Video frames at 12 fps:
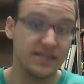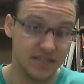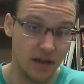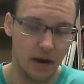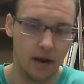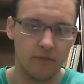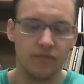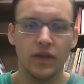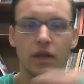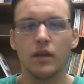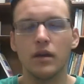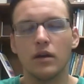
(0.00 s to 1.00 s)
and studying.
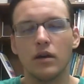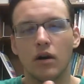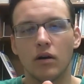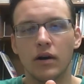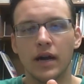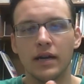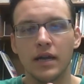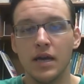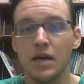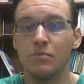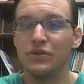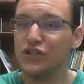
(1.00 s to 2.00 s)
All right,
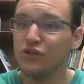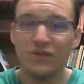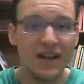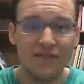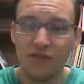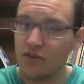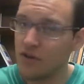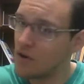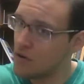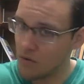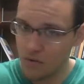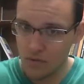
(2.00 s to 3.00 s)
but you never
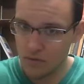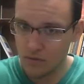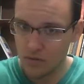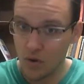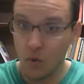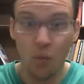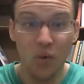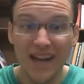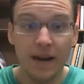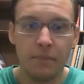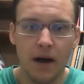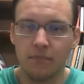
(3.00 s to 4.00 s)
know
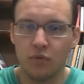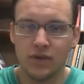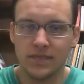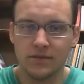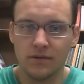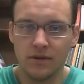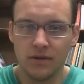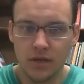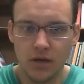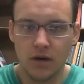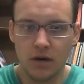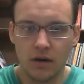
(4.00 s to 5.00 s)
when a pop quiz is going to
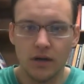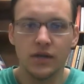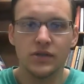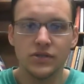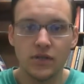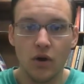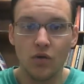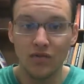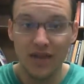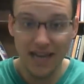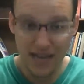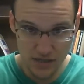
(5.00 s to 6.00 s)
occur. So
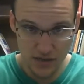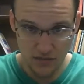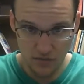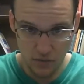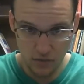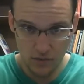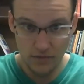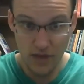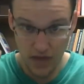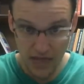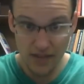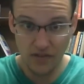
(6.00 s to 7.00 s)
the interval,
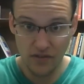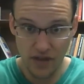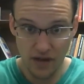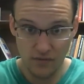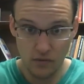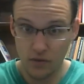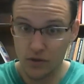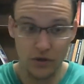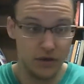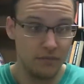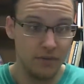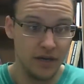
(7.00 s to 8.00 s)
the length of the interval,
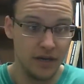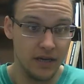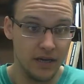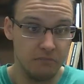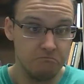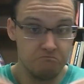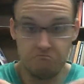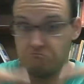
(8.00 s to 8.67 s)
could be